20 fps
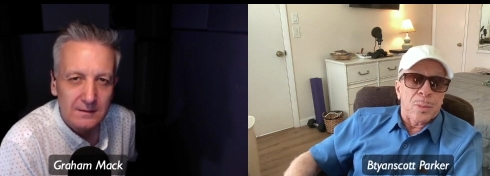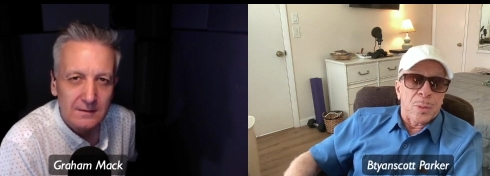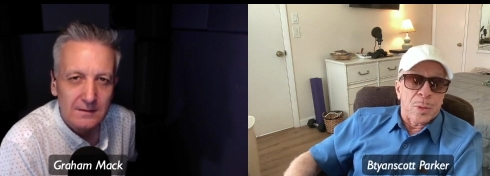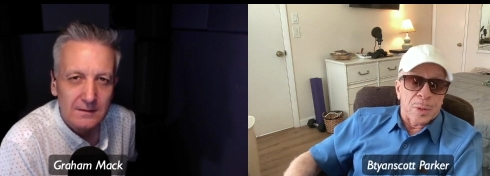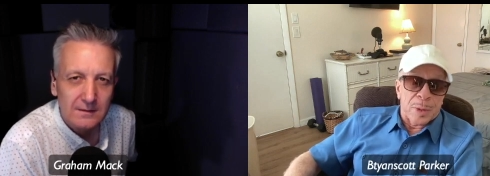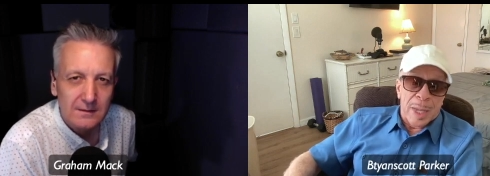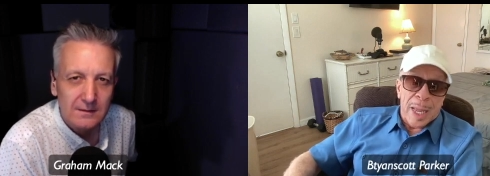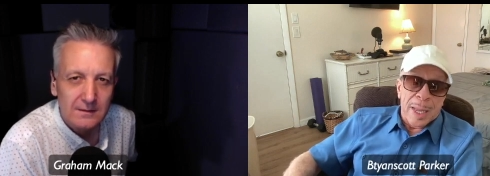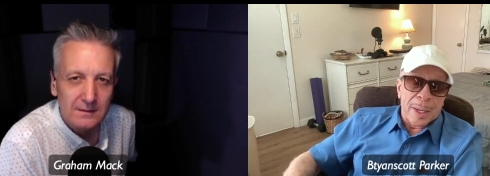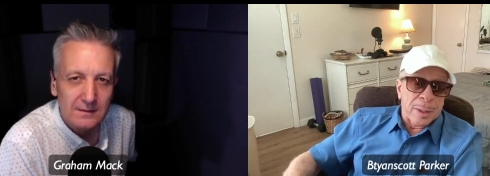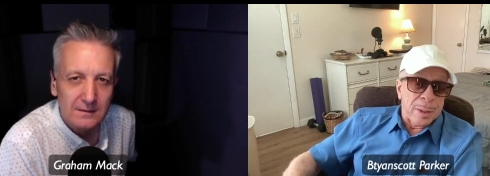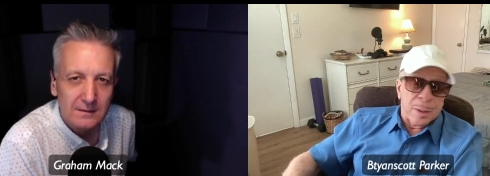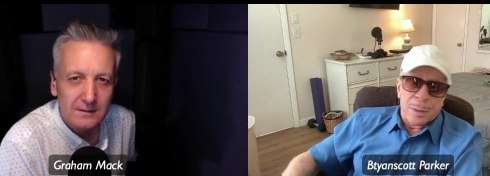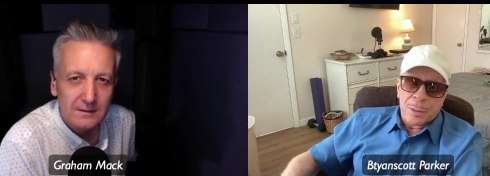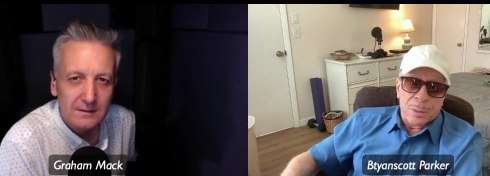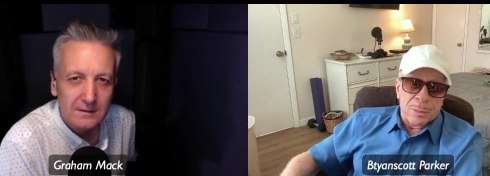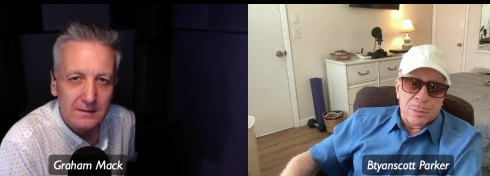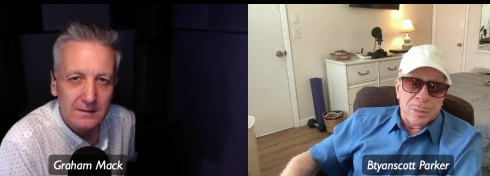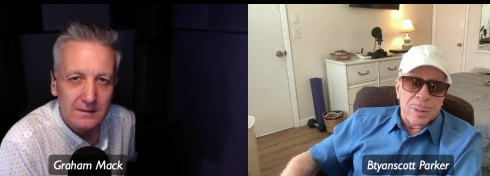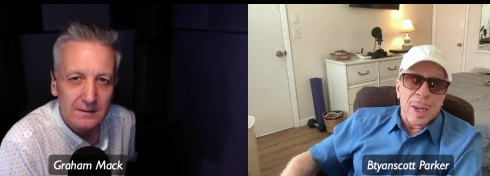
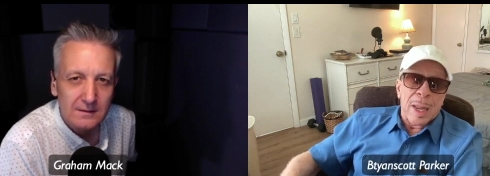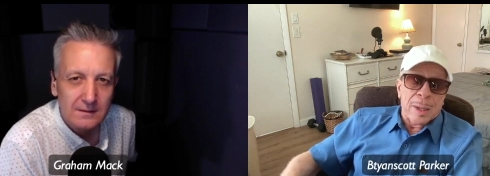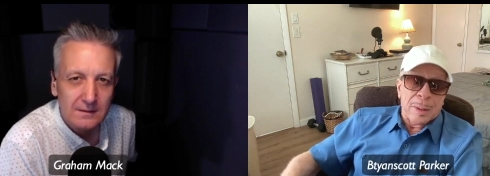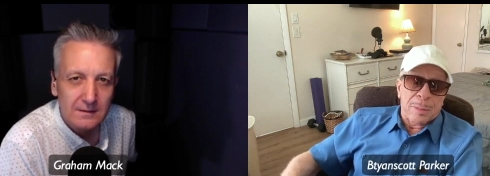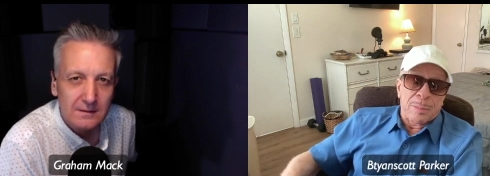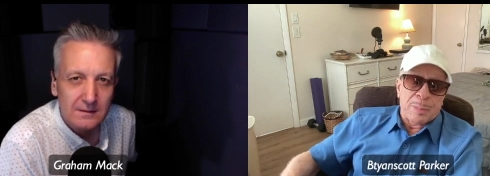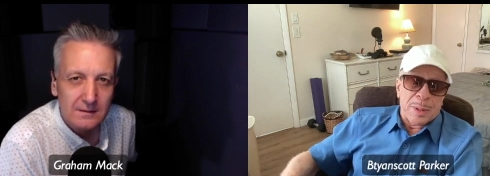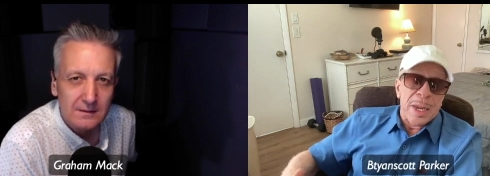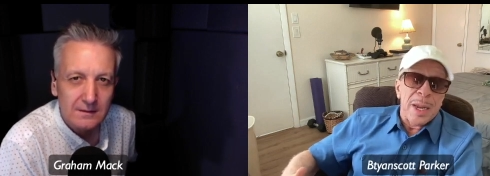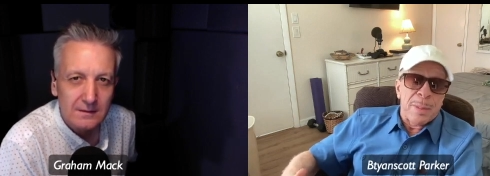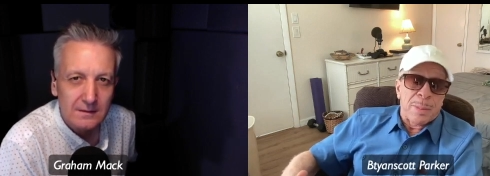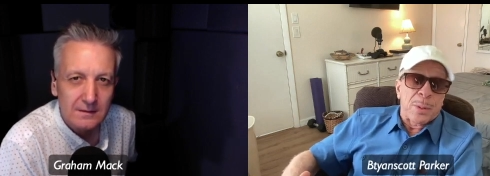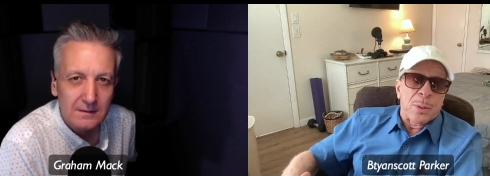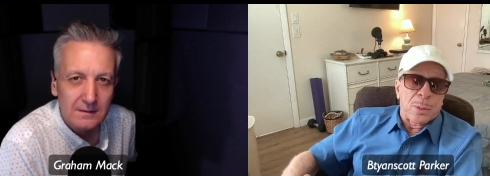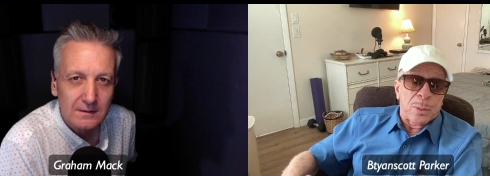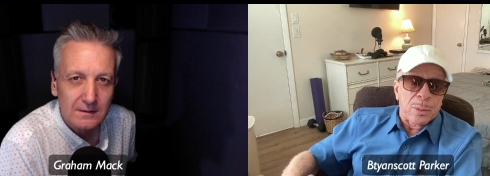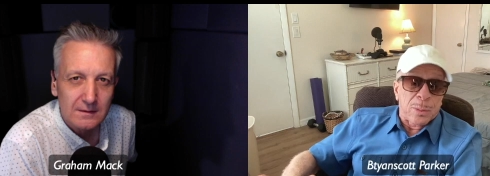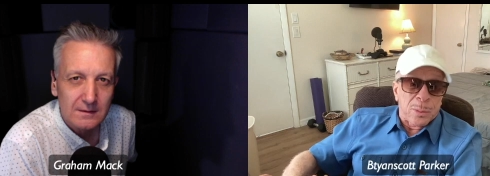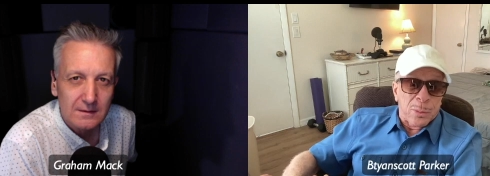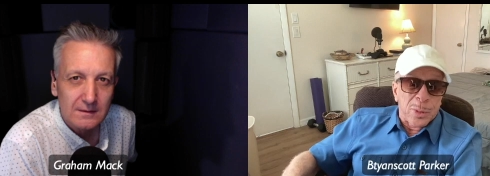
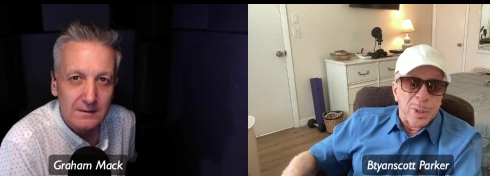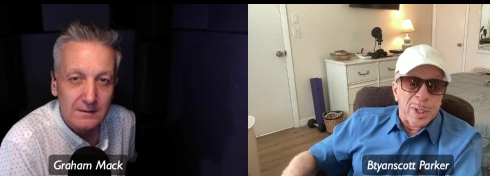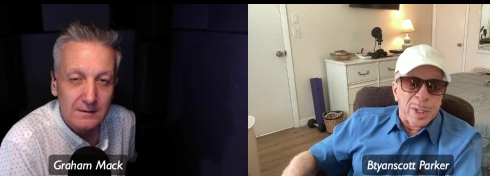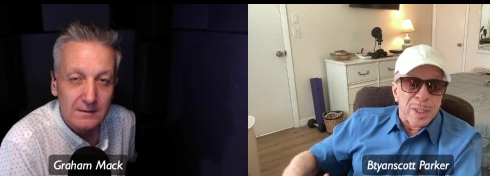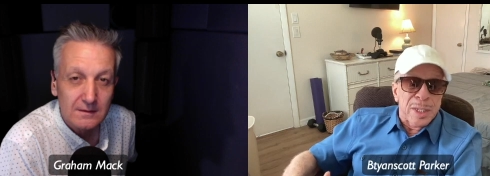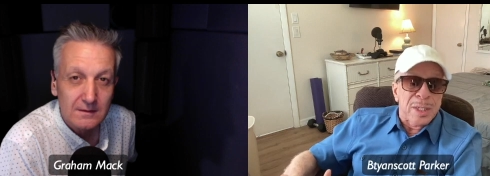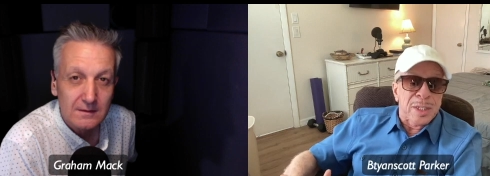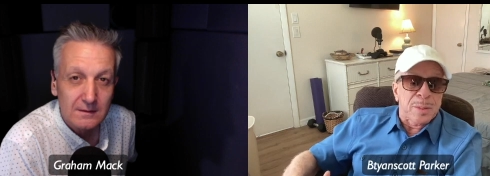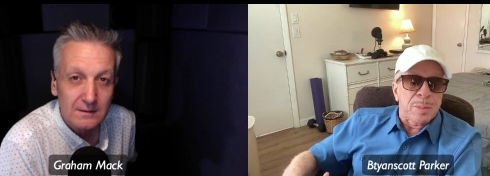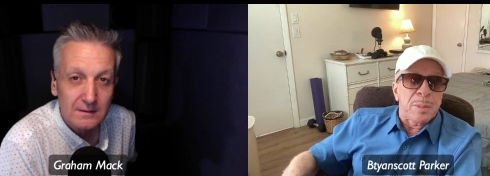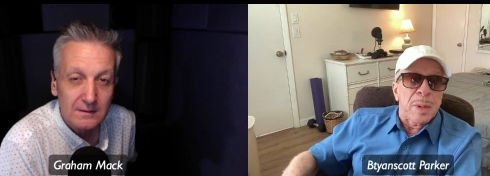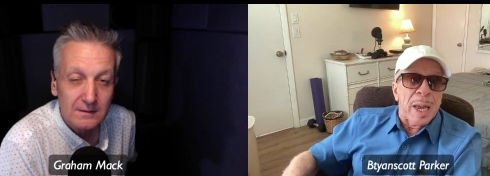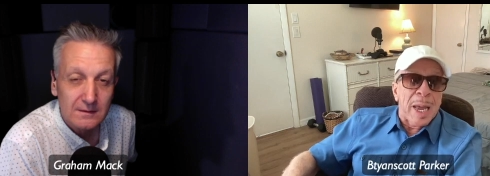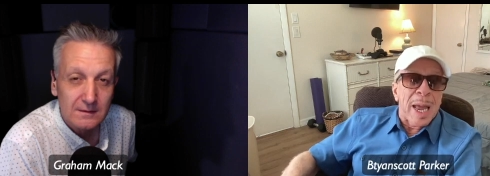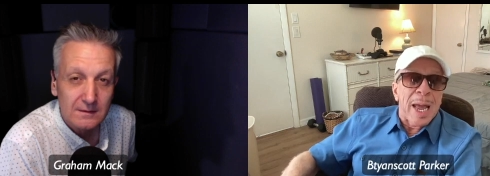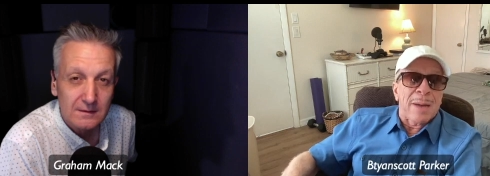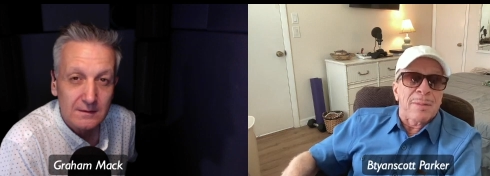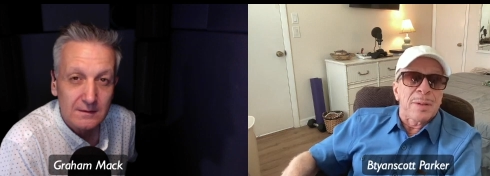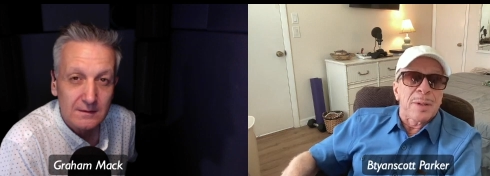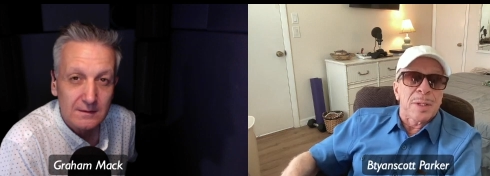Speaker 1: really
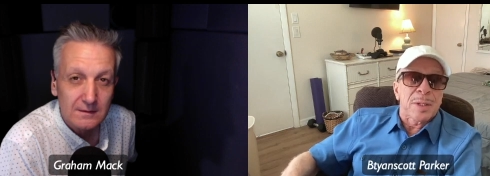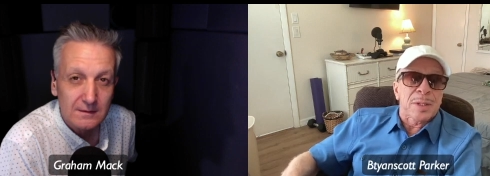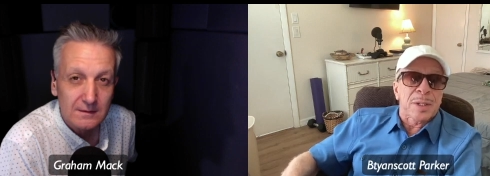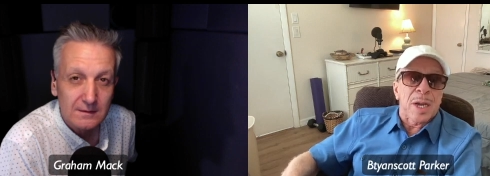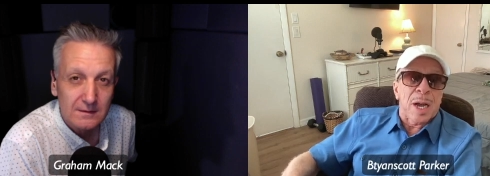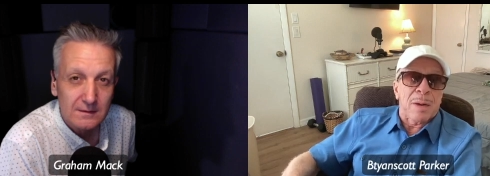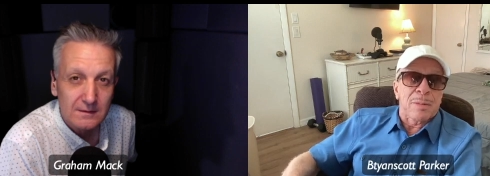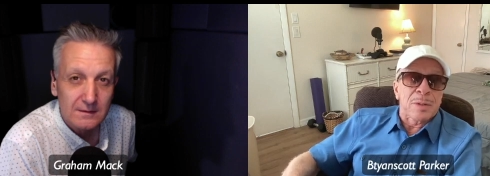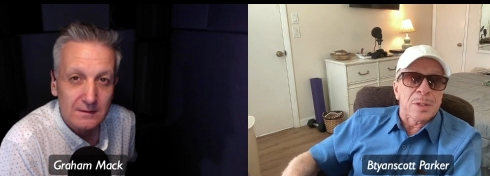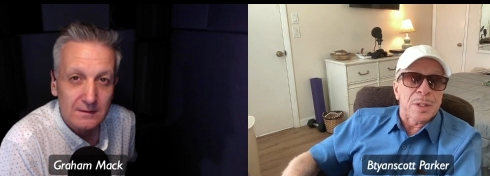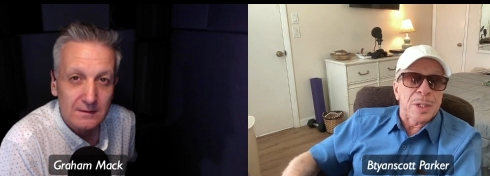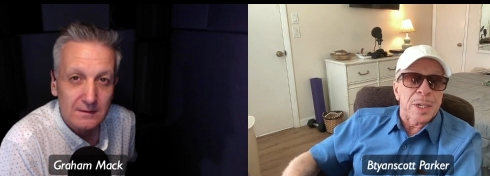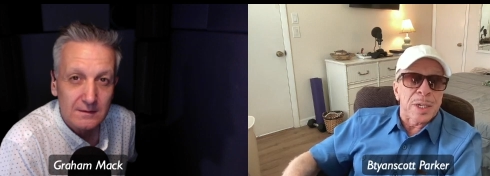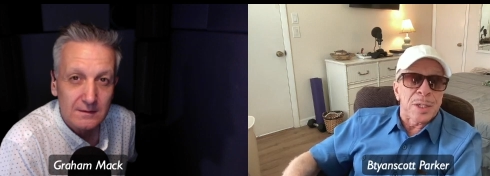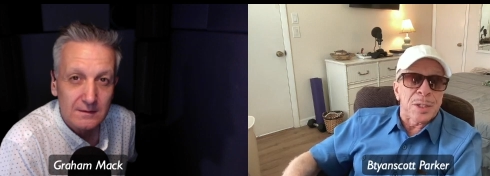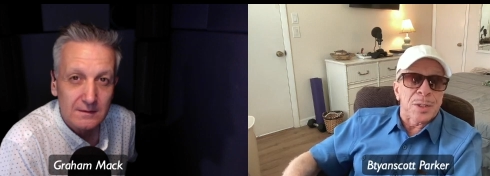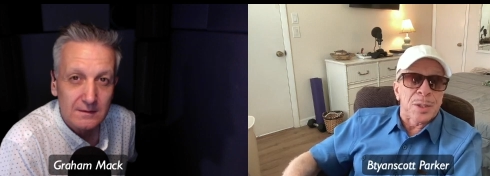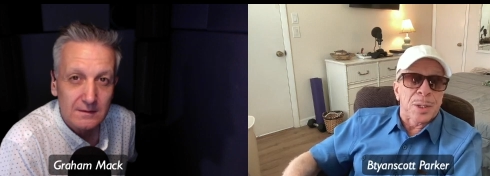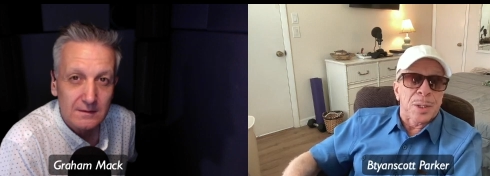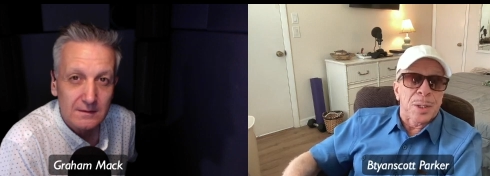having this
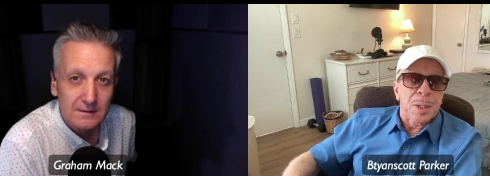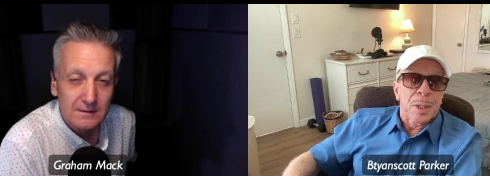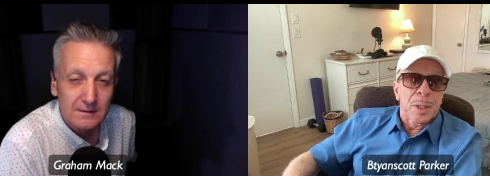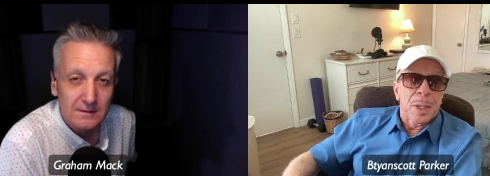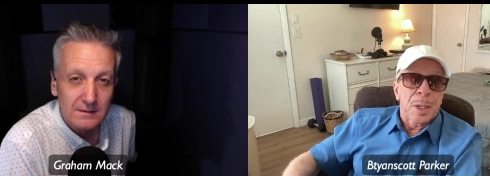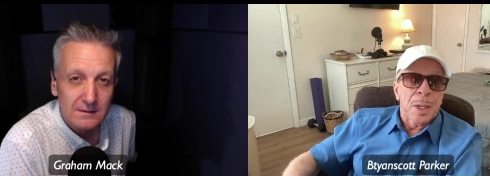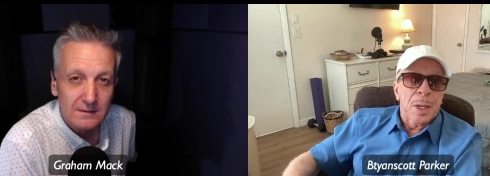conversation,